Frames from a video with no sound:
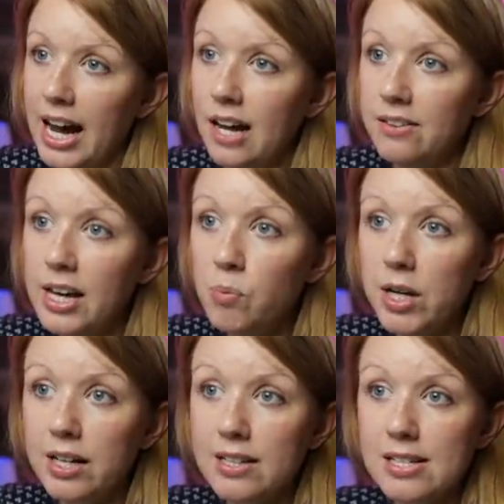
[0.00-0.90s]
And then
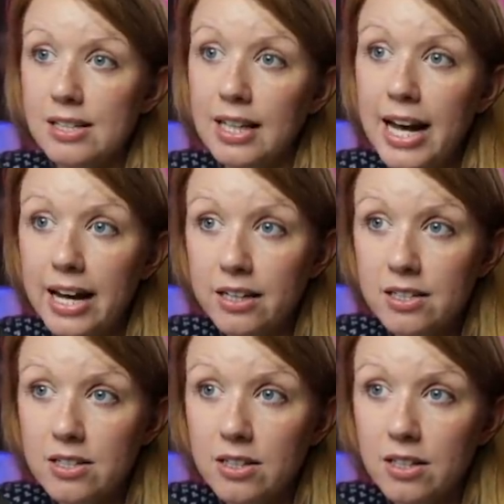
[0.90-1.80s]
we can
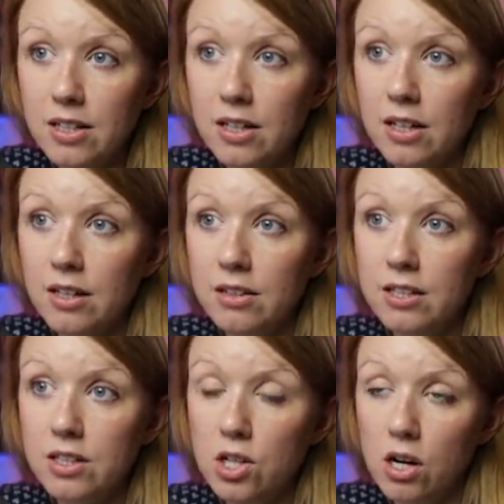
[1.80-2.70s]
select
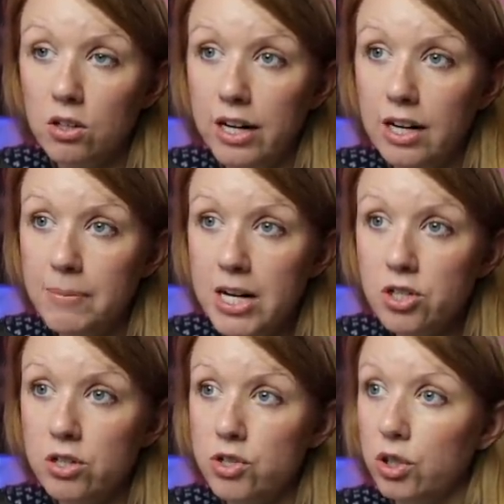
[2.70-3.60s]
the toggle
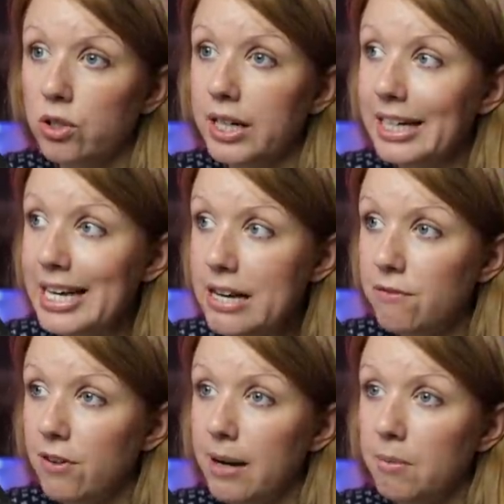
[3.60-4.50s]
animation to create a
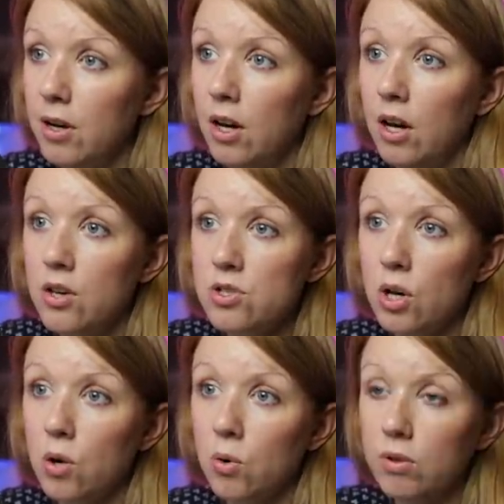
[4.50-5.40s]
keyframe.
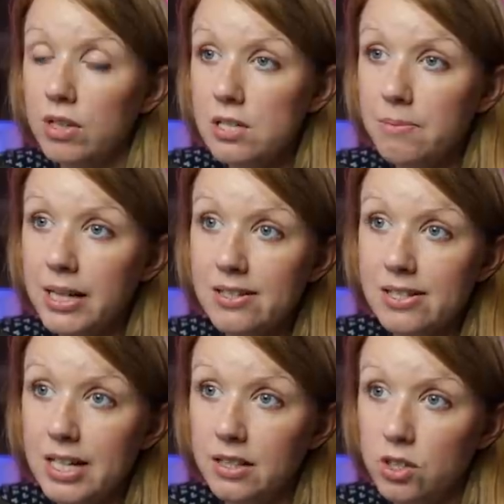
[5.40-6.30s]
So this means
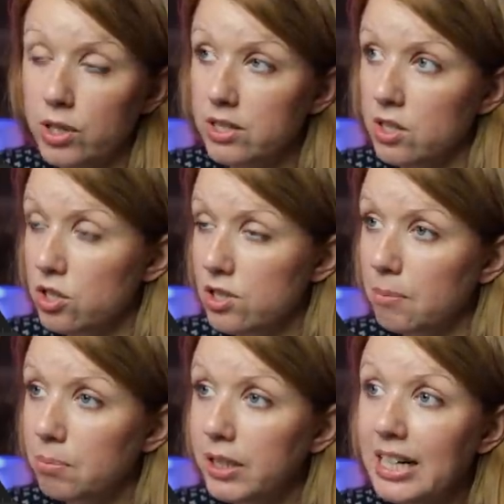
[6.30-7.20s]
that the transition's
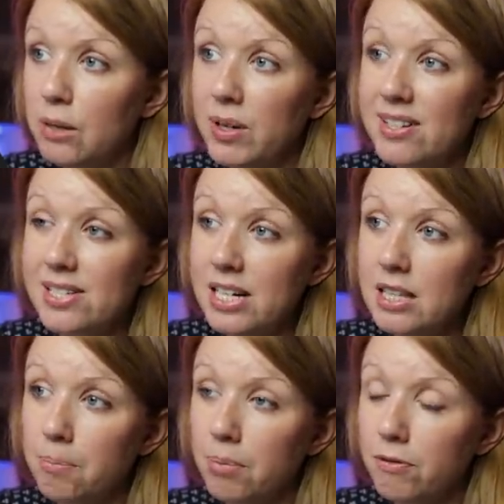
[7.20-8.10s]
complete and we see
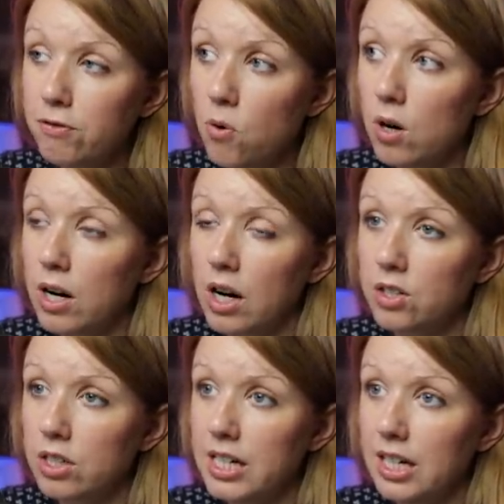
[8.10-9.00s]
the before
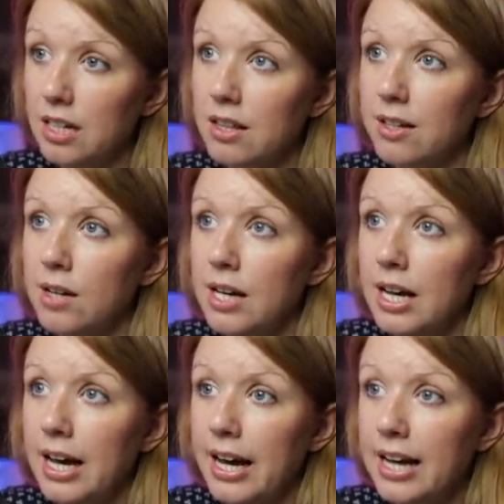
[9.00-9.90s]
underneath.
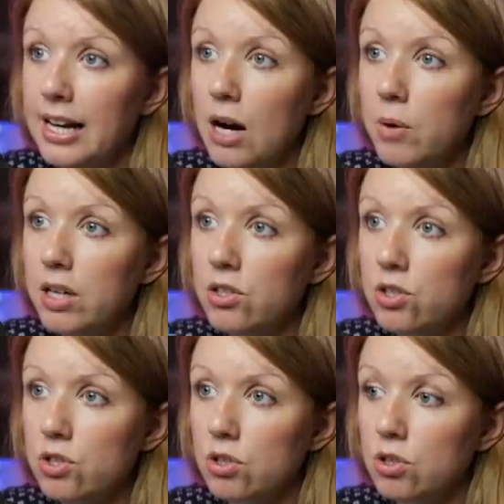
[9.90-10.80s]
And now we can
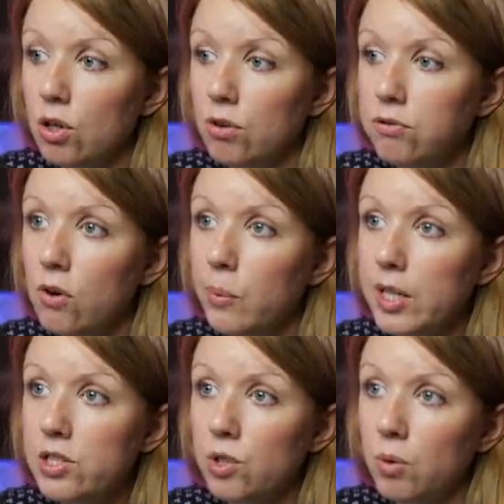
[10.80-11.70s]
just go
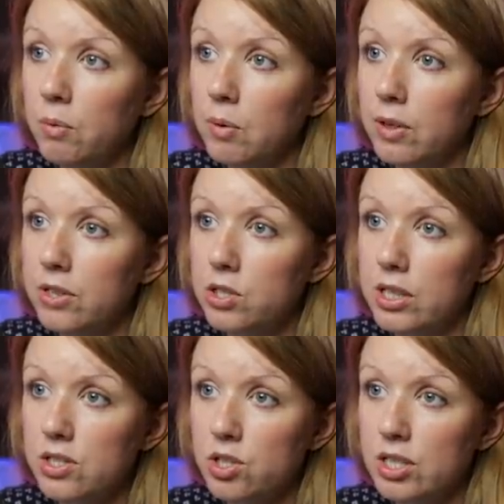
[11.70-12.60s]
forward to when we want the
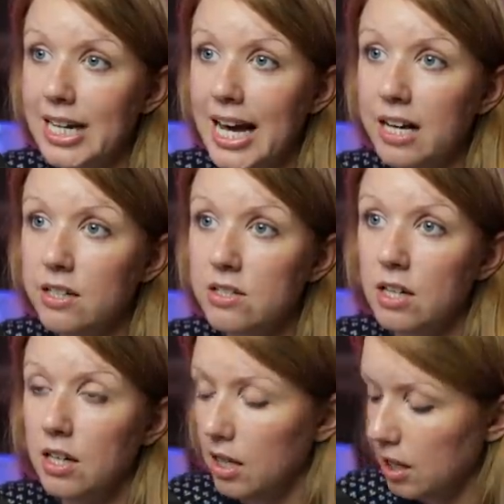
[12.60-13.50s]
transition to end
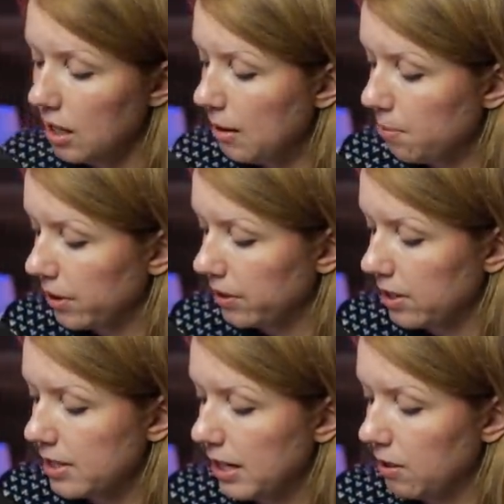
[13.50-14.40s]
and bring
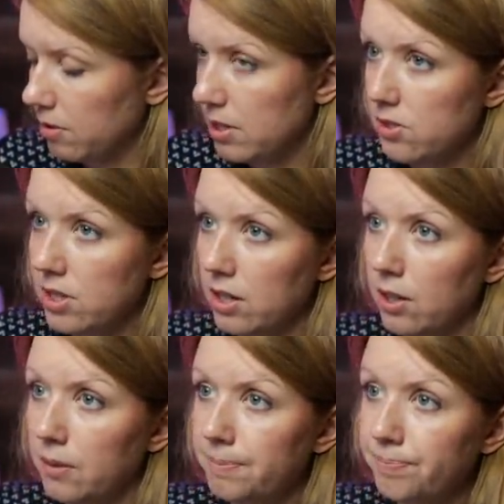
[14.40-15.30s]
this down to
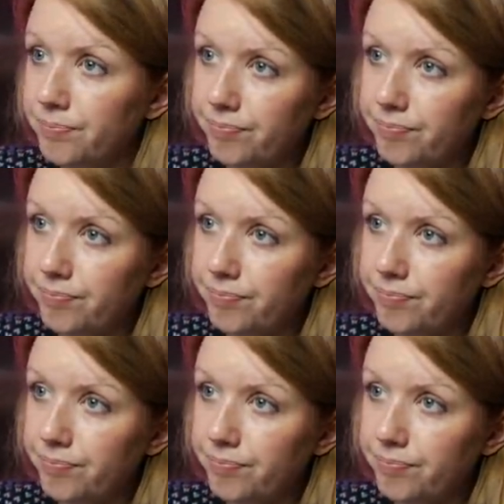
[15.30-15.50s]
zero.